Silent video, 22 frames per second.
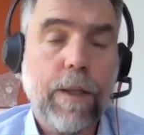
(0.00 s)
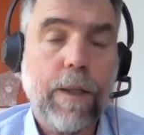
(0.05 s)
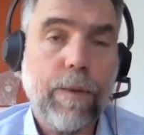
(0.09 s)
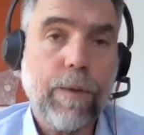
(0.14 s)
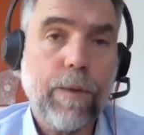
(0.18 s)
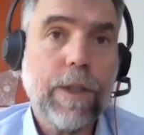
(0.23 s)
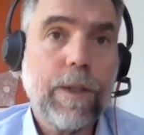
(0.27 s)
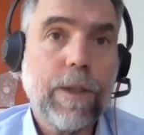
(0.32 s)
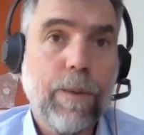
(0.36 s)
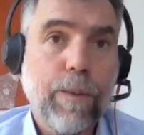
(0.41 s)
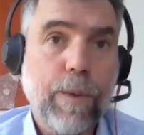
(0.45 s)
the
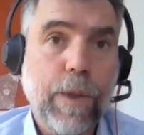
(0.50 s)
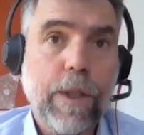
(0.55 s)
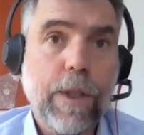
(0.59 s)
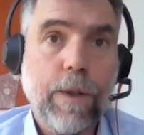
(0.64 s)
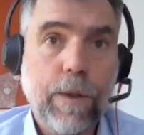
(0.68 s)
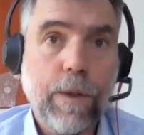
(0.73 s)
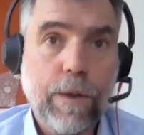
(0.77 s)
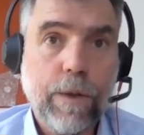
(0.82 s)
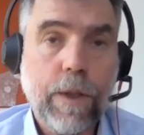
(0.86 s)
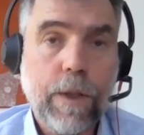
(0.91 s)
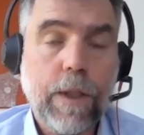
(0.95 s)
reason we
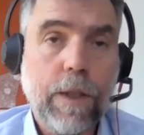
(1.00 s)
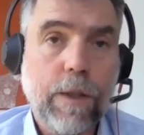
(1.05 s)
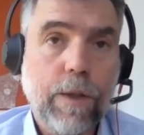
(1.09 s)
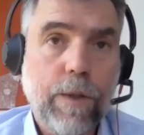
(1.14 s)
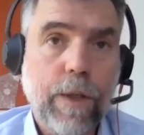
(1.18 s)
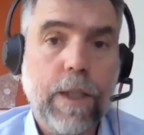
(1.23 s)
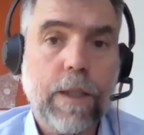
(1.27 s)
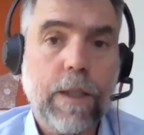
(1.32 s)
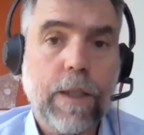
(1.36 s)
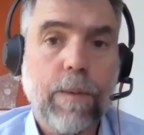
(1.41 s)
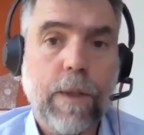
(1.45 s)
use it in
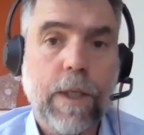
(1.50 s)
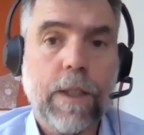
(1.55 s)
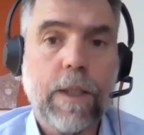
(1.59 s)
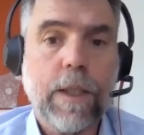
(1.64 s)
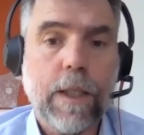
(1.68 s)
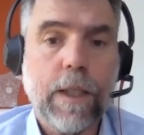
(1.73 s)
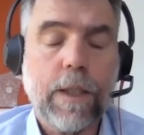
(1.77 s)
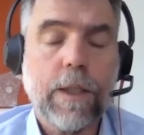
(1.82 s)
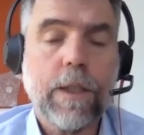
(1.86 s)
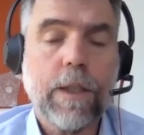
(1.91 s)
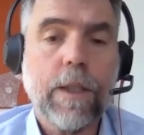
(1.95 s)

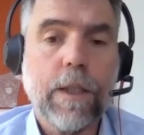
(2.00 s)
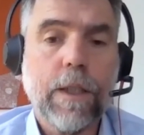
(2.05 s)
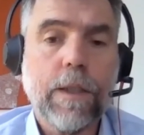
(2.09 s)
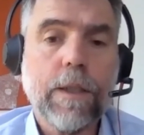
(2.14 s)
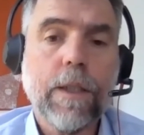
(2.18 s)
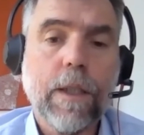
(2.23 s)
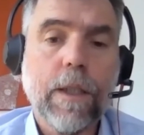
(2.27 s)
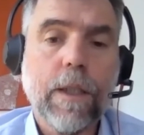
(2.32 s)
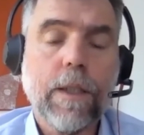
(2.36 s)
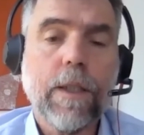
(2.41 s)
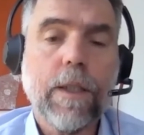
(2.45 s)
transplantation is
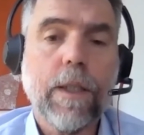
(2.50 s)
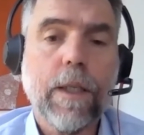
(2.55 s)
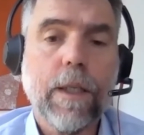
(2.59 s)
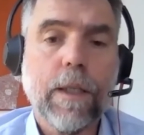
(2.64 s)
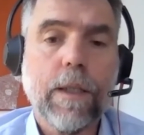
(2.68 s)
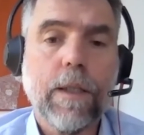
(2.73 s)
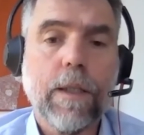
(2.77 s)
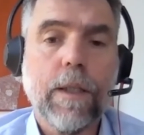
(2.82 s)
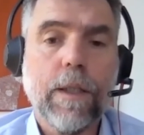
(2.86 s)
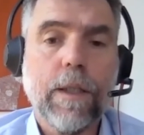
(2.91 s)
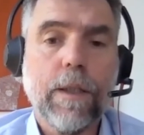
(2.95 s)
that
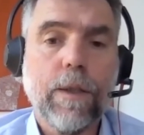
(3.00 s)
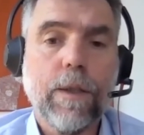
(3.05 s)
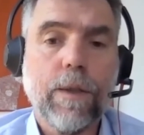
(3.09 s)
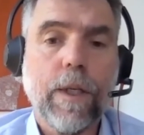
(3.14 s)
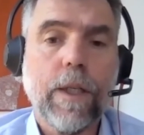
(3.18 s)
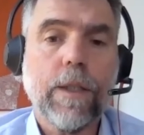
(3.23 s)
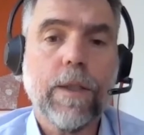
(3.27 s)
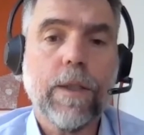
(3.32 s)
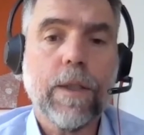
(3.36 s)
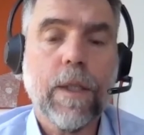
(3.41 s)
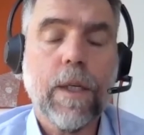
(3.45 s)
these
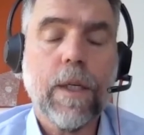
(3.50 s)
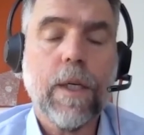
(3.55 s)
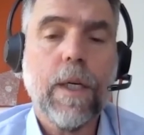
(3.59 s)
drugs